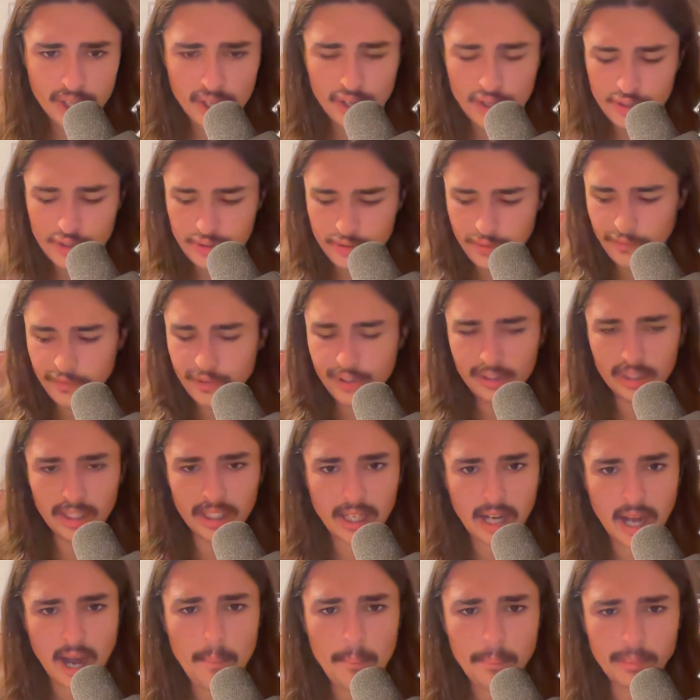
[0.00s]
You feel
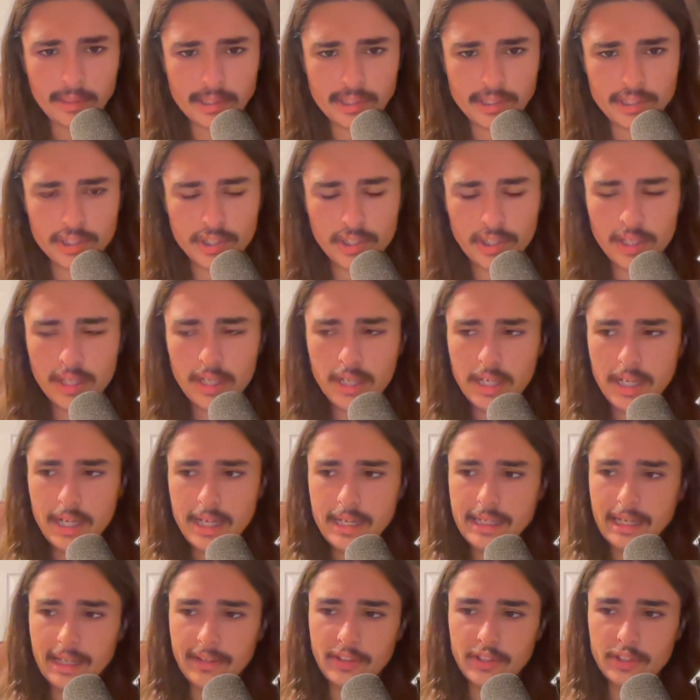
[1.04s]
accomplished.
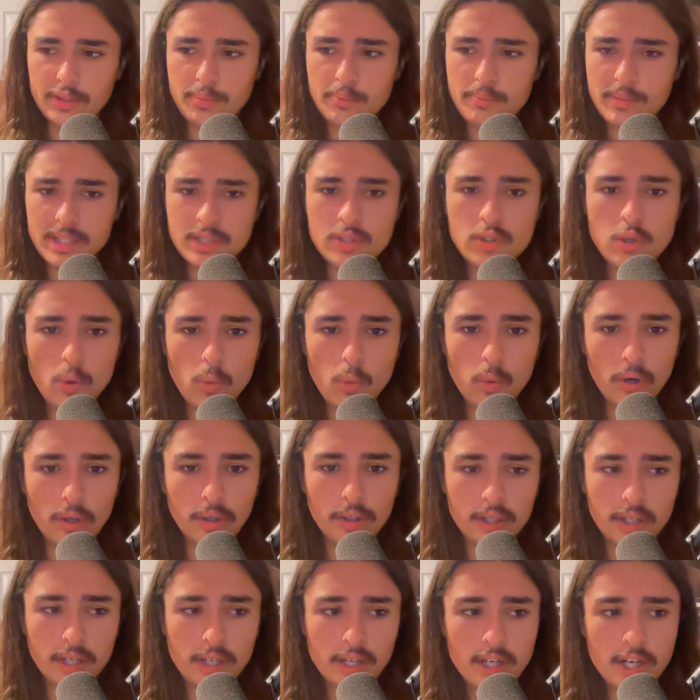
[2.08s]
Now, this mental
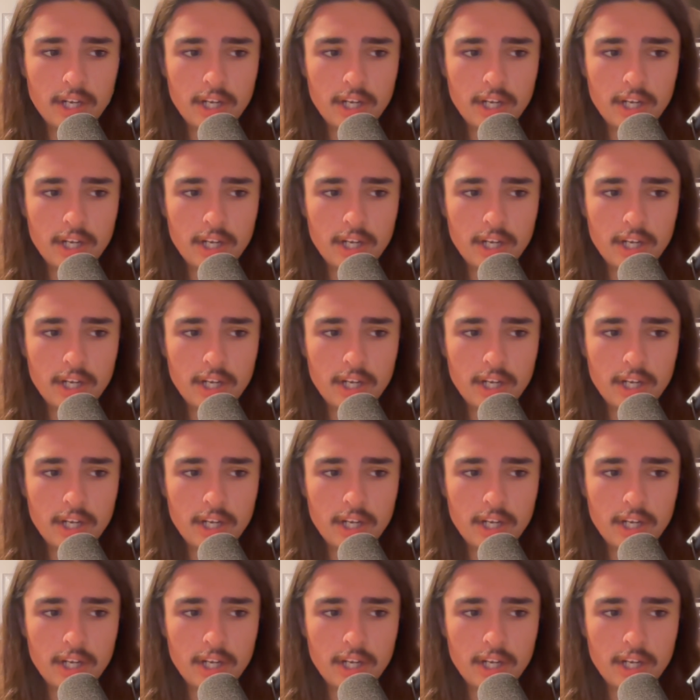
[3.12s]
work,